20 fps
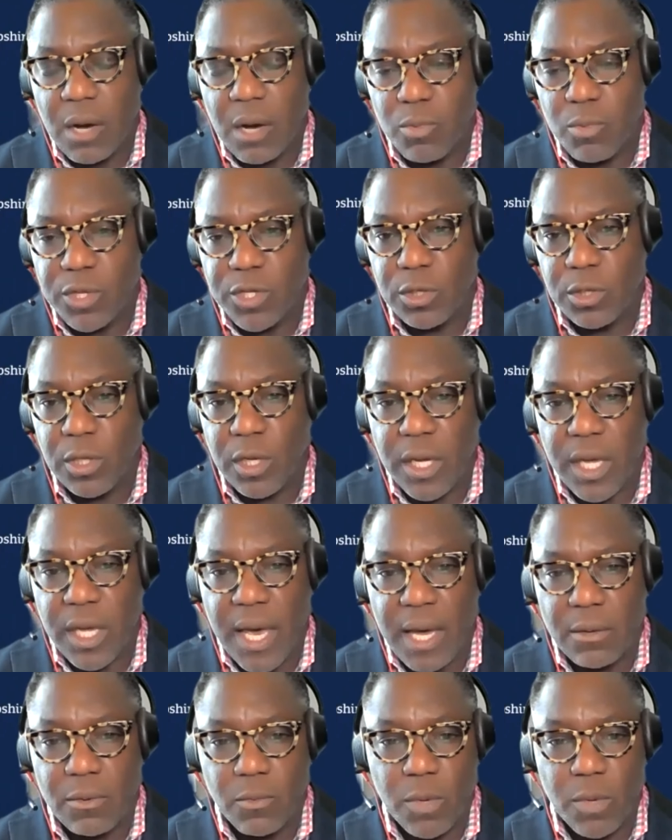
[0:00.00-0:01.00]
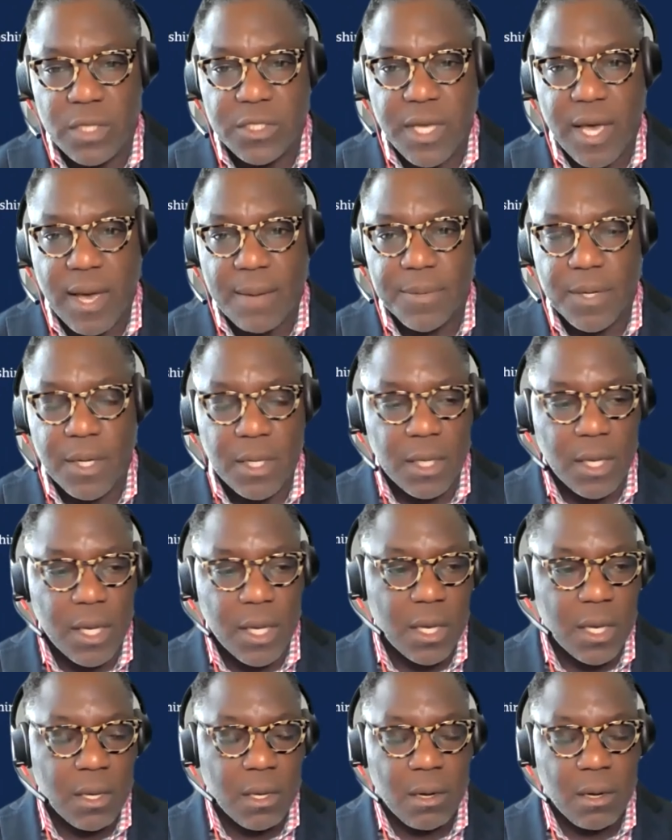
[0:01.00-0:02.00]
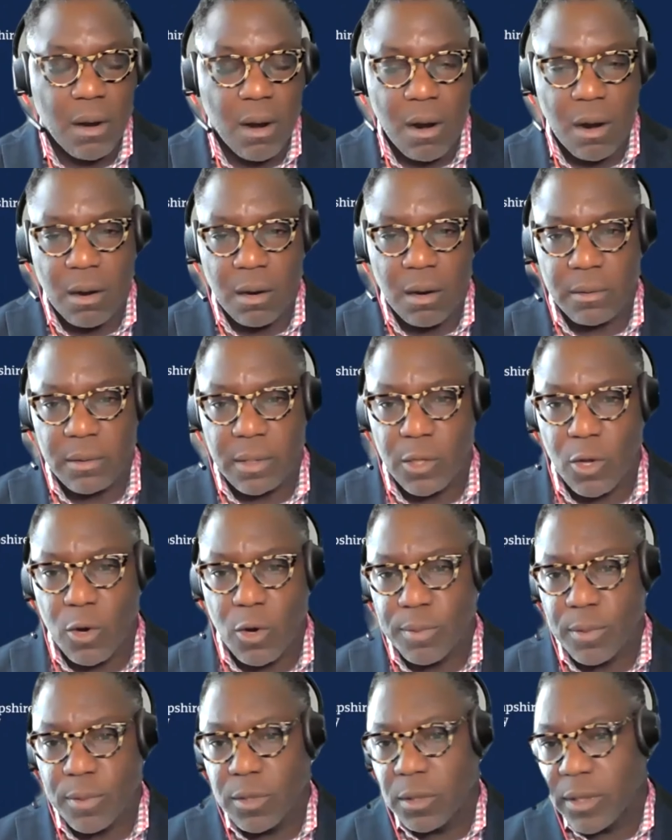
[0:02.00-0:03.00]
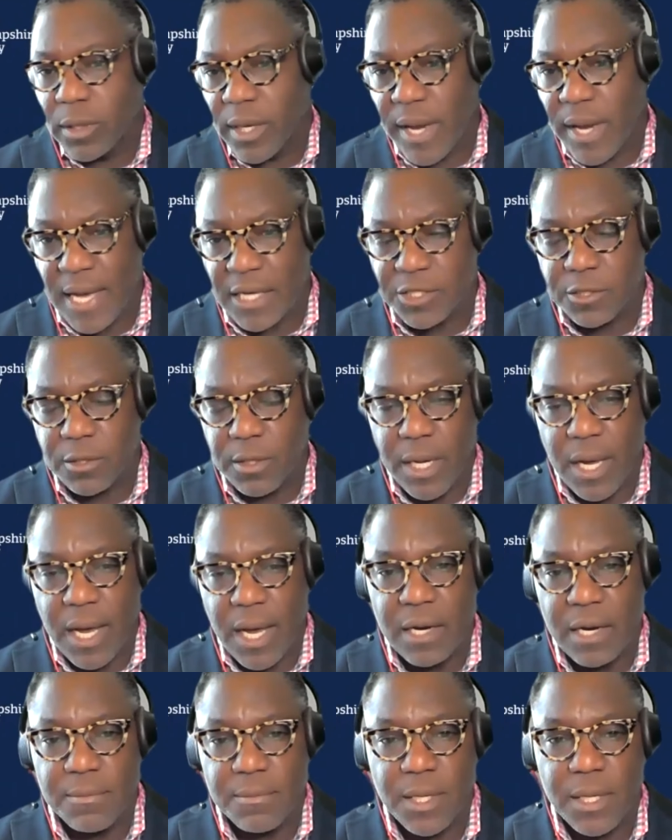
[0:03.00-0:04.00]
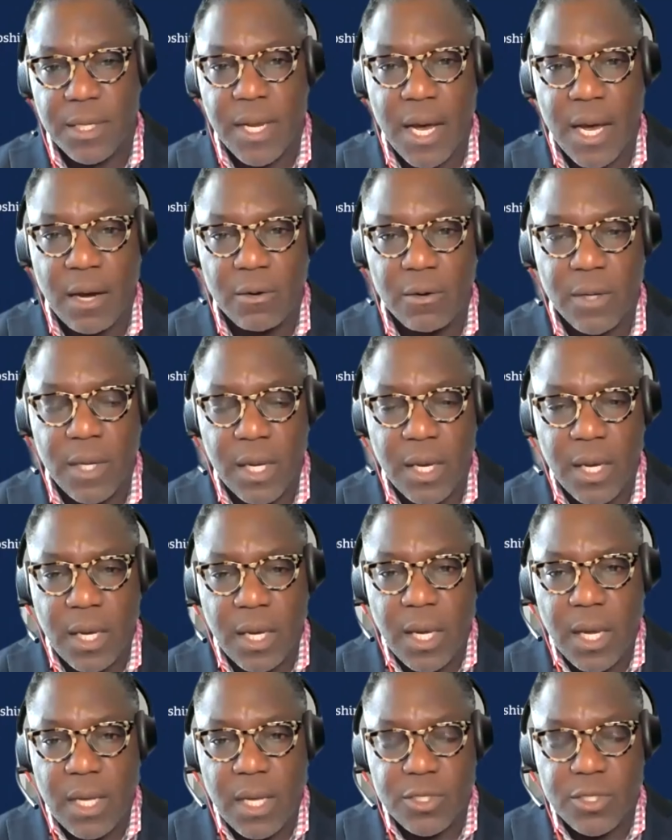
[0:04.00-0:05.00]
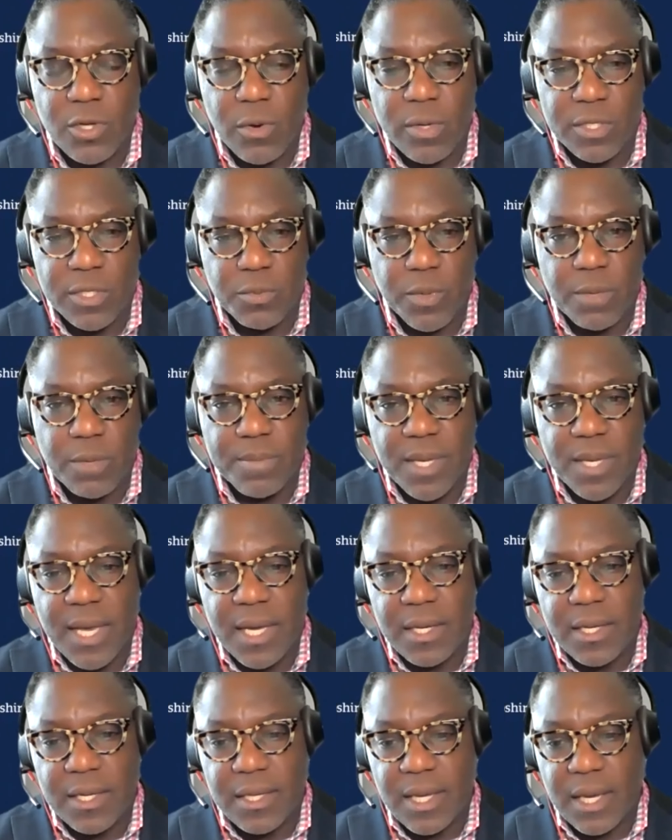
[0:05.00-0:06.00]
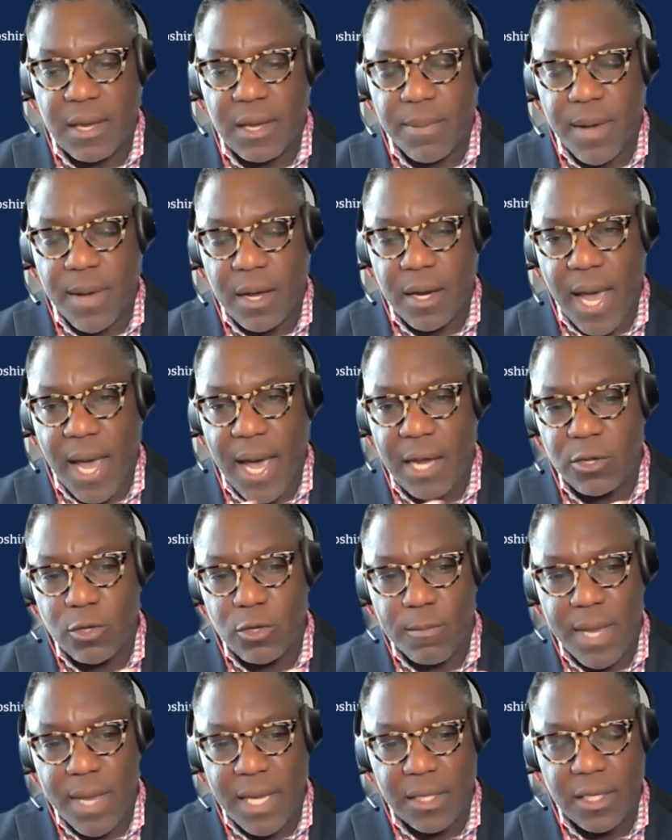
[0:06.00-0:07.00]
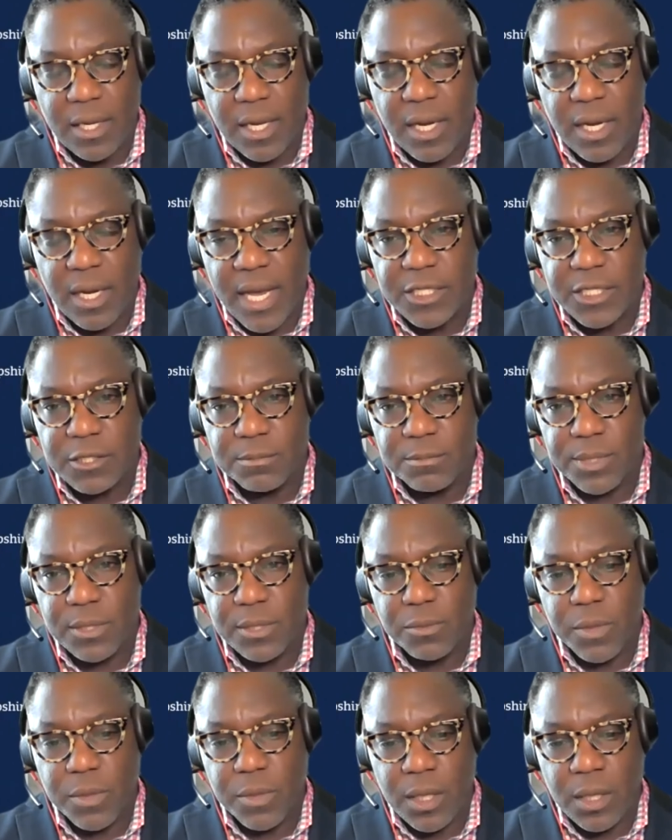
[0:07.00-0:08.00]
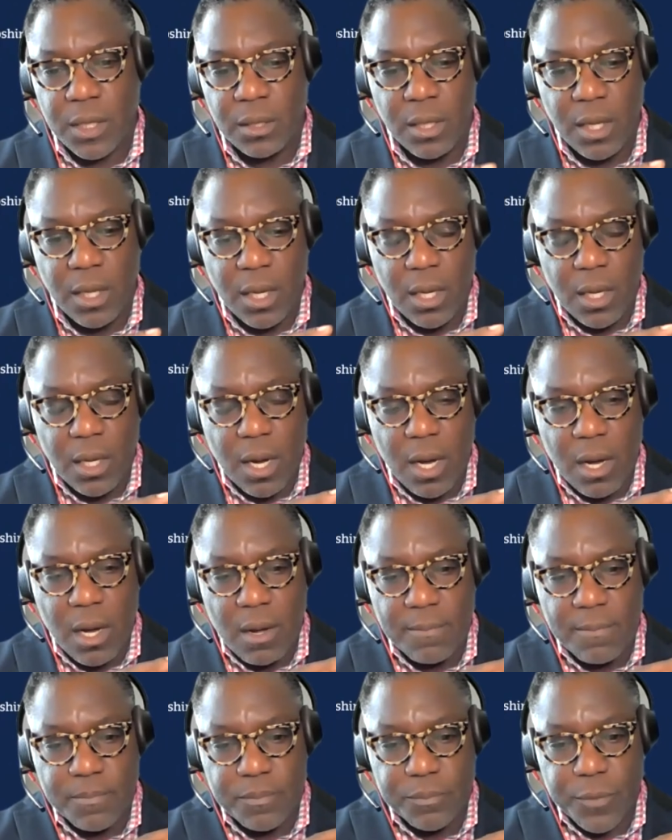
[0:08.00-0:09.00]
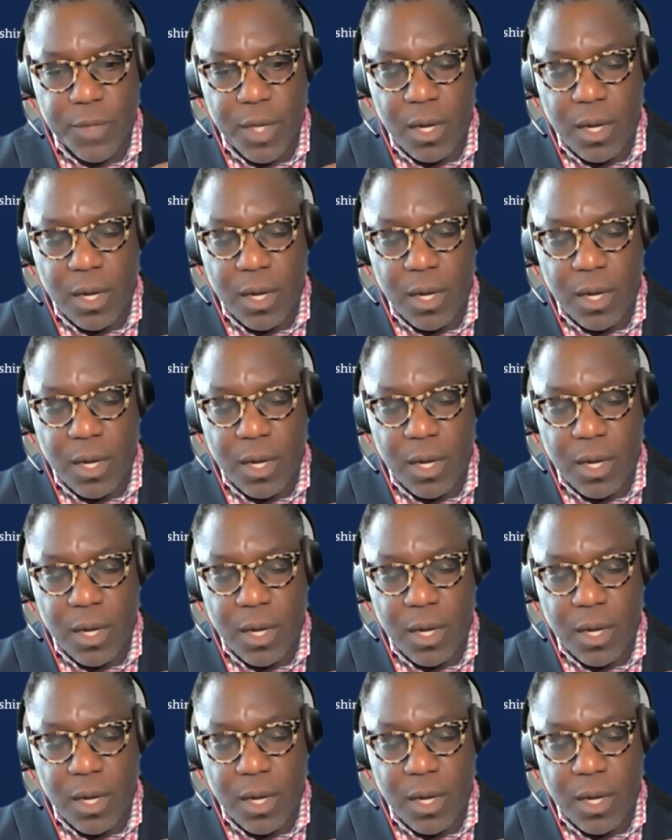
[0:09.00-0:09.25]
when you look at what's happening in our global and national economy now. And so as we began to think about how do you make the connection between when